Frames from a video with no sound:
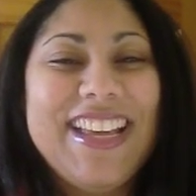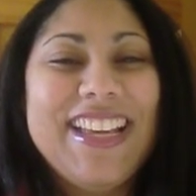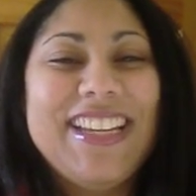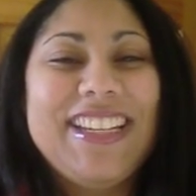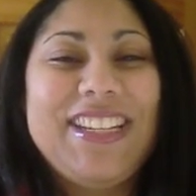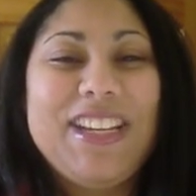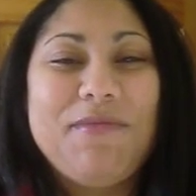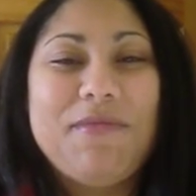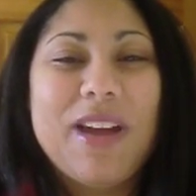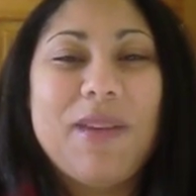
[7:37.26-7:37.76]

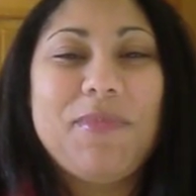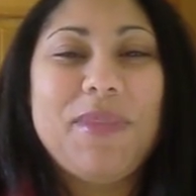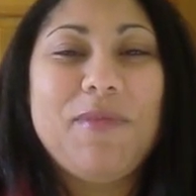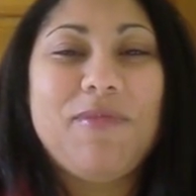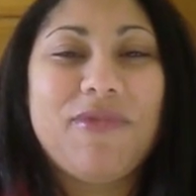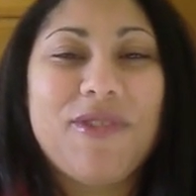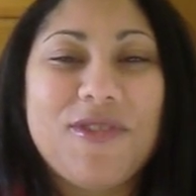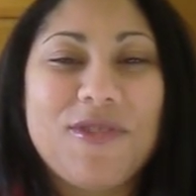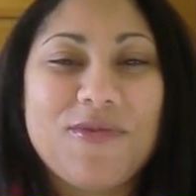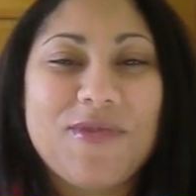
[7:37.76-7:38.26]
she might be
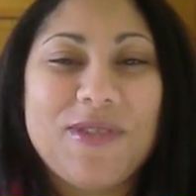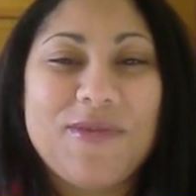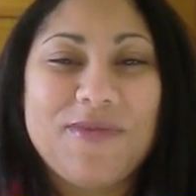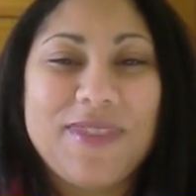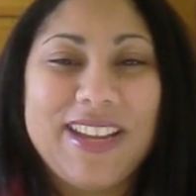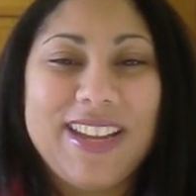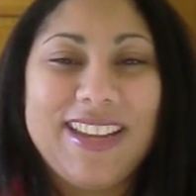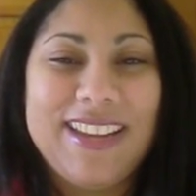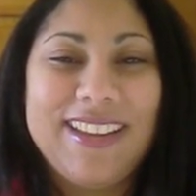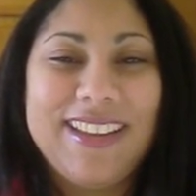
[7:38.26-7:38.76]
broke one
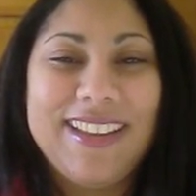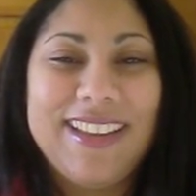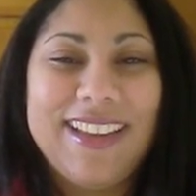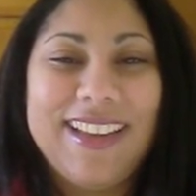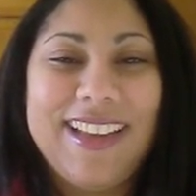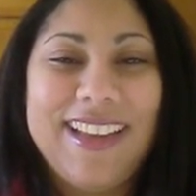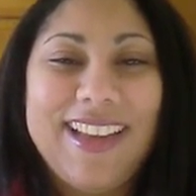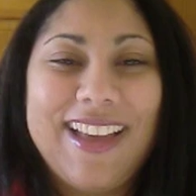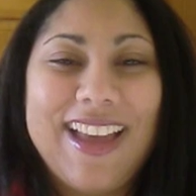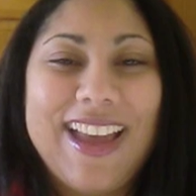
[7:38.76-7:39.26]
week,
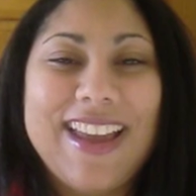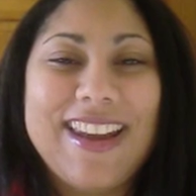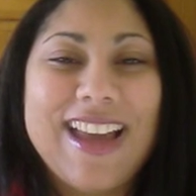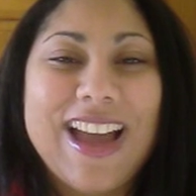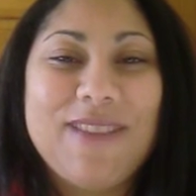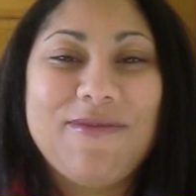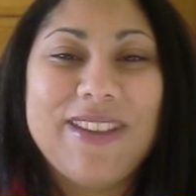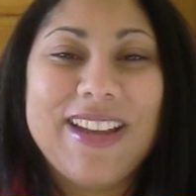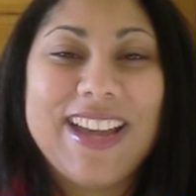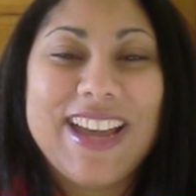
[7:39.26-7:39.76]
and
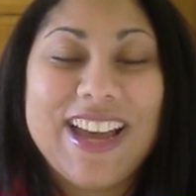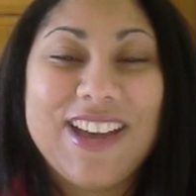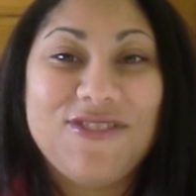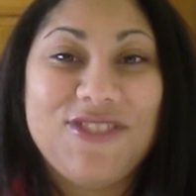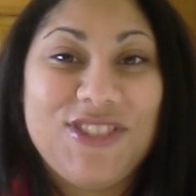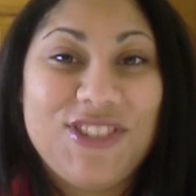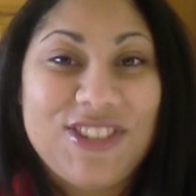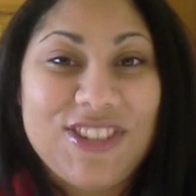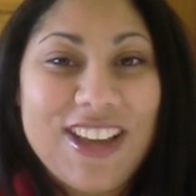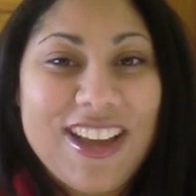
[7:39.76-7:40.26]
I would
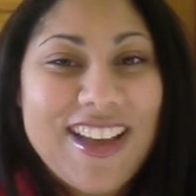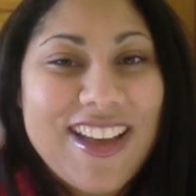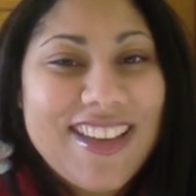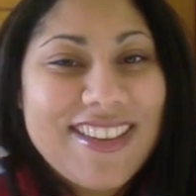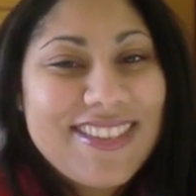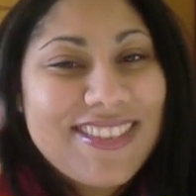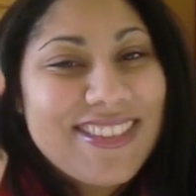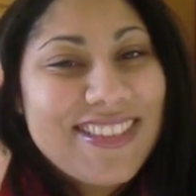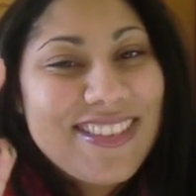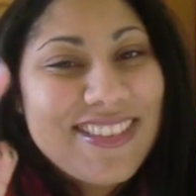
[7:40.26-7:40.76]
have
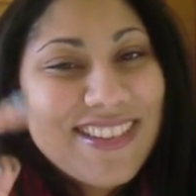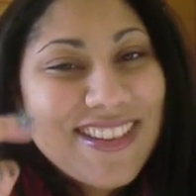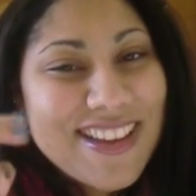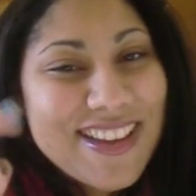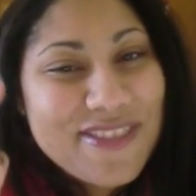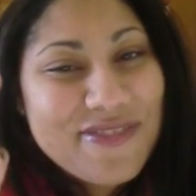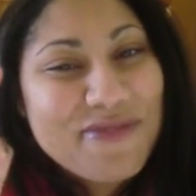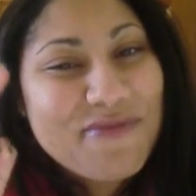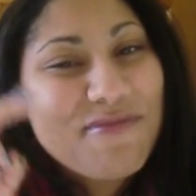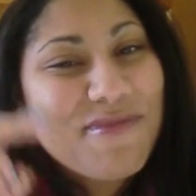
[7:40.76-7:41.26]
just
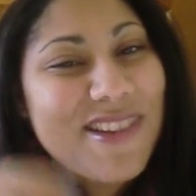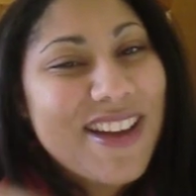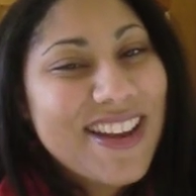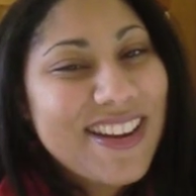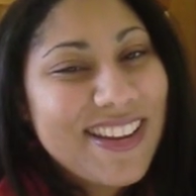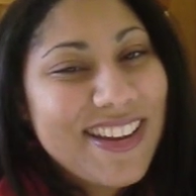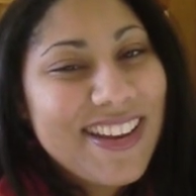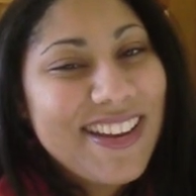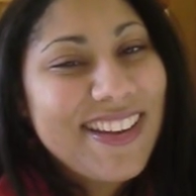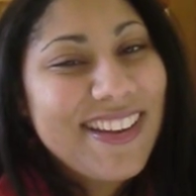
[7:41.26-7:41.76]
enough
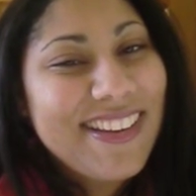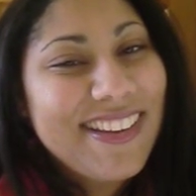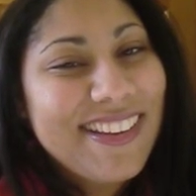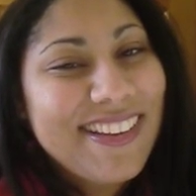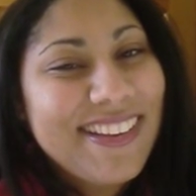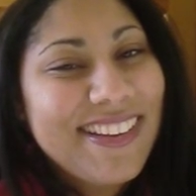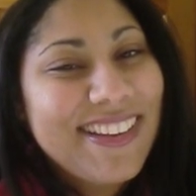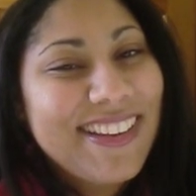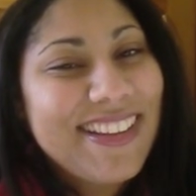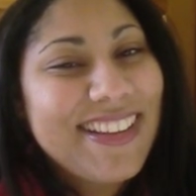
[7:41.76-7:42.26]
money
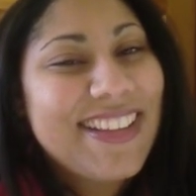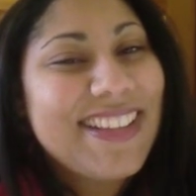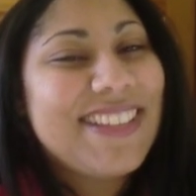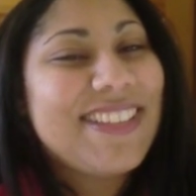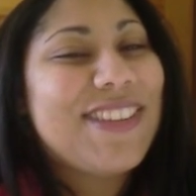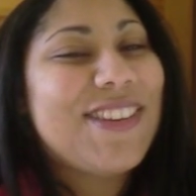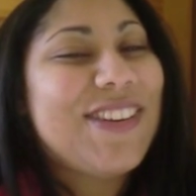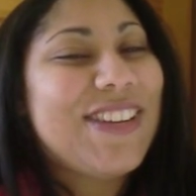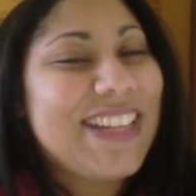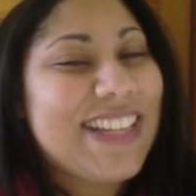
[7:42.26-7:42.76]

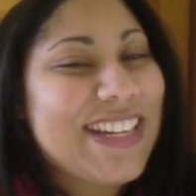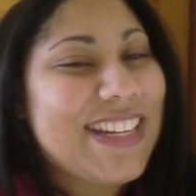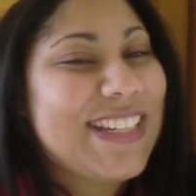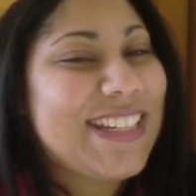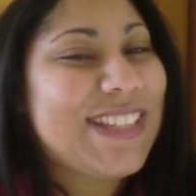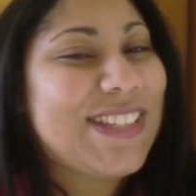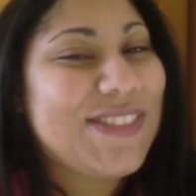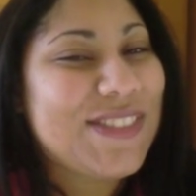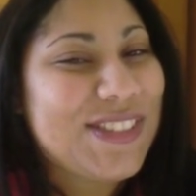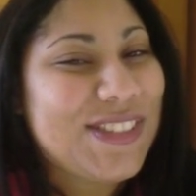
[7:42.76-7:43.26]
to go get her
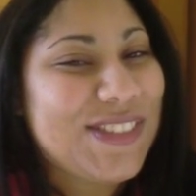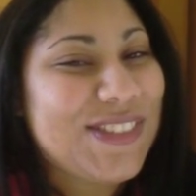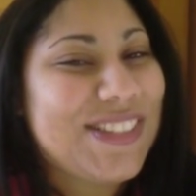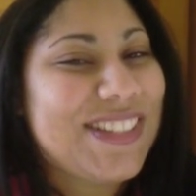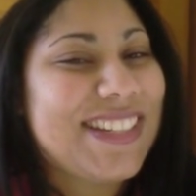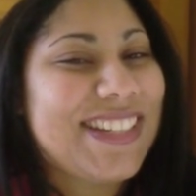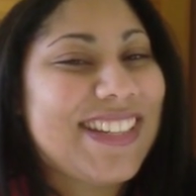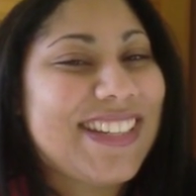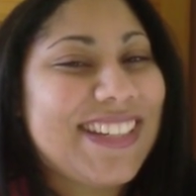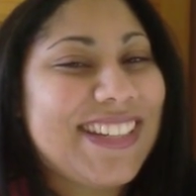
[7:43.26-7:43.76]
some
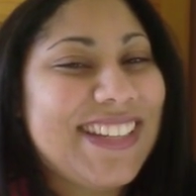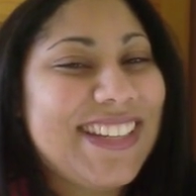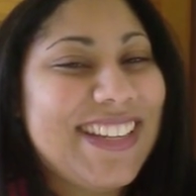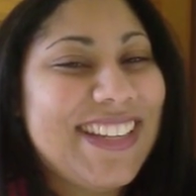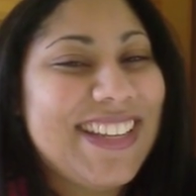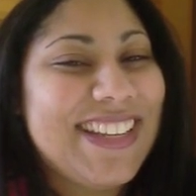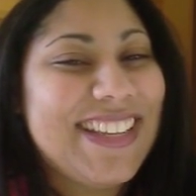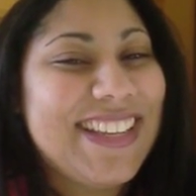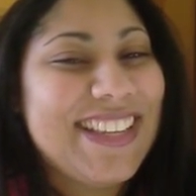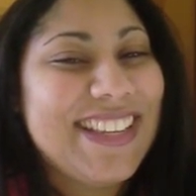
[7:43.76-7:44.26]
sushi.
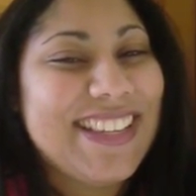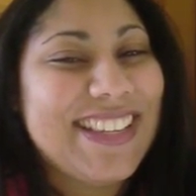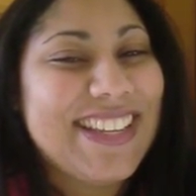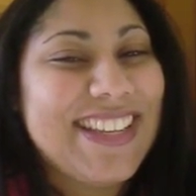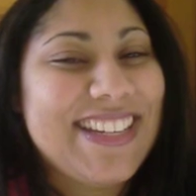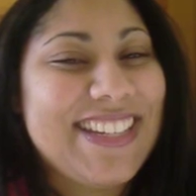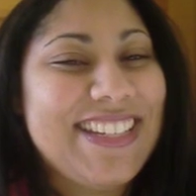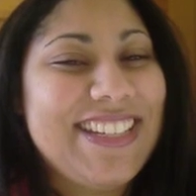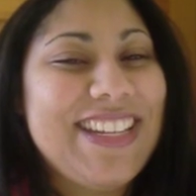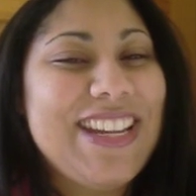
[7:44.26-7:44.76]

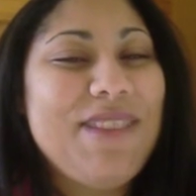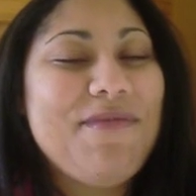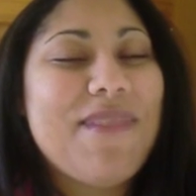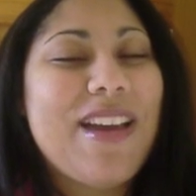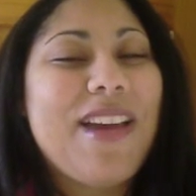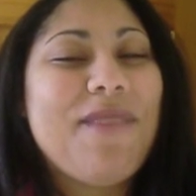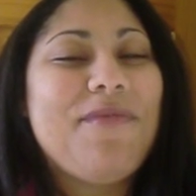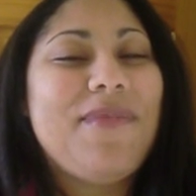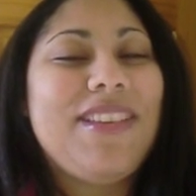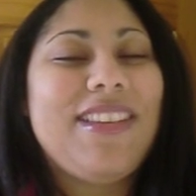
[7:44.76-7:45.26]
Then she
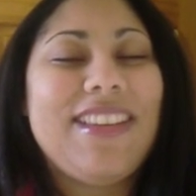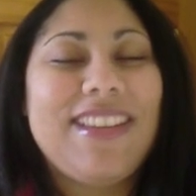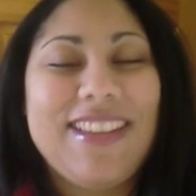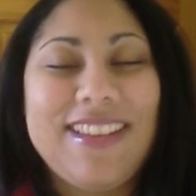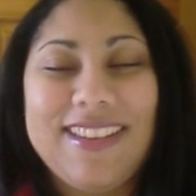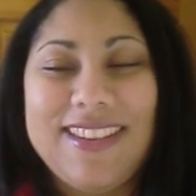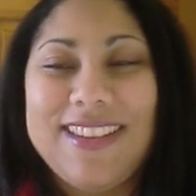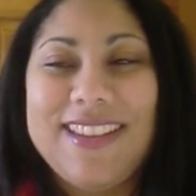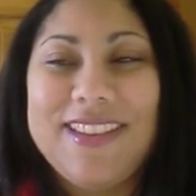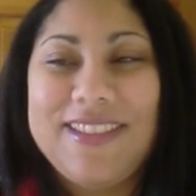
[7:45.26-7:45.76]
might be,
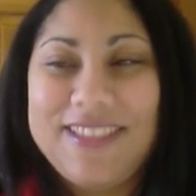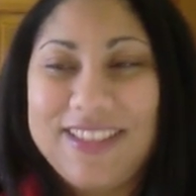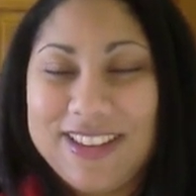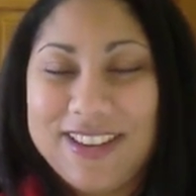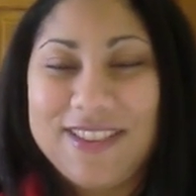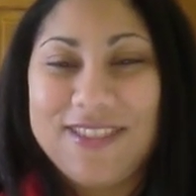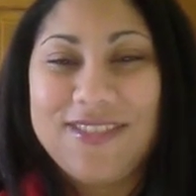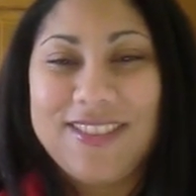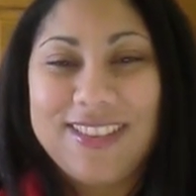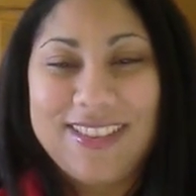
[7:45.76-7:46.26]
then it, you
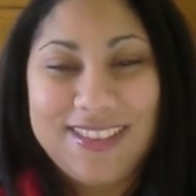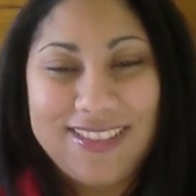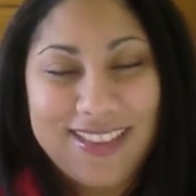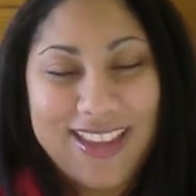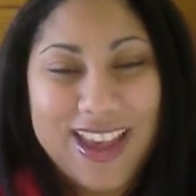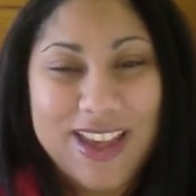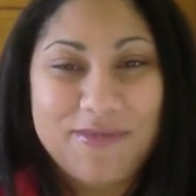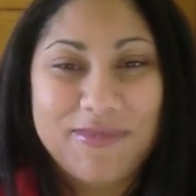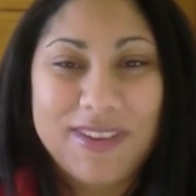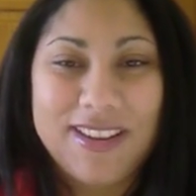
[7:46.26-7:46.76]
know, it
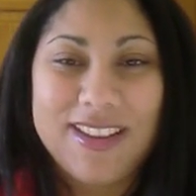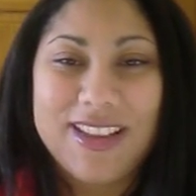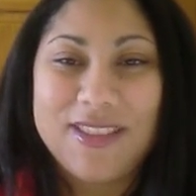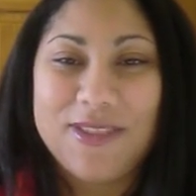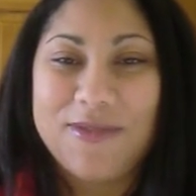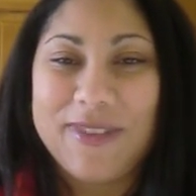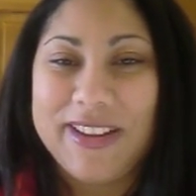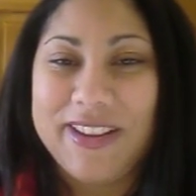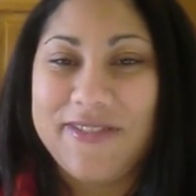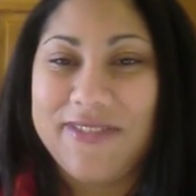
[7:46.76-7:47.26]
happened the
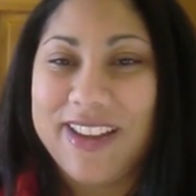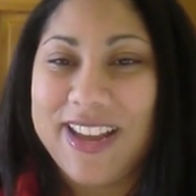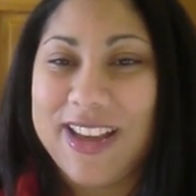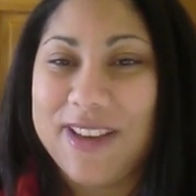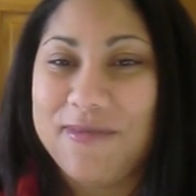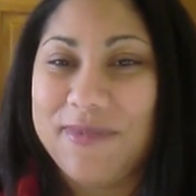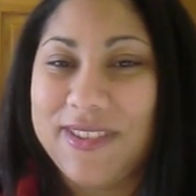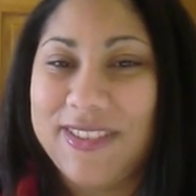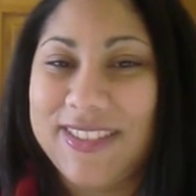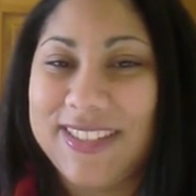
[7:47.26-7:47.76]
other way
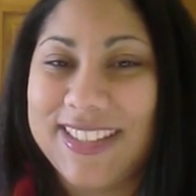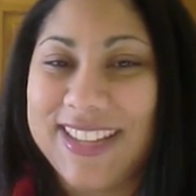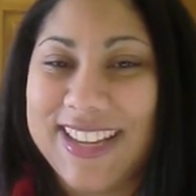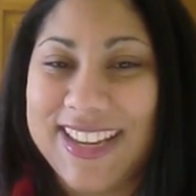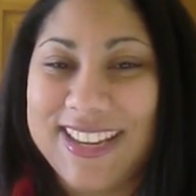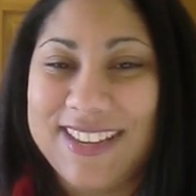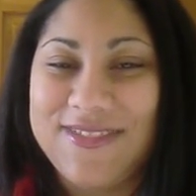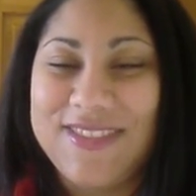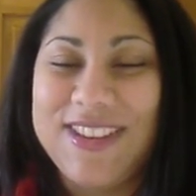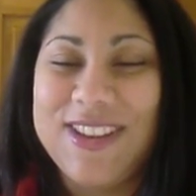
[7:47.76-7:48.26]
around. But it's
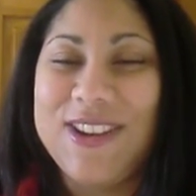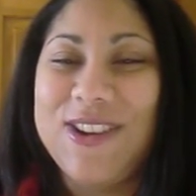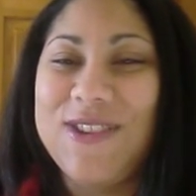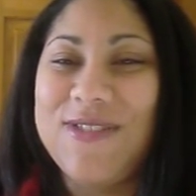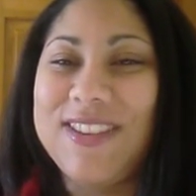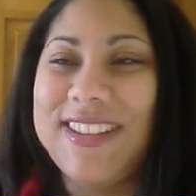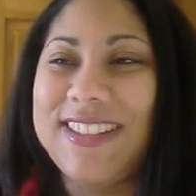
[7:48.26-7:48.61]
like we have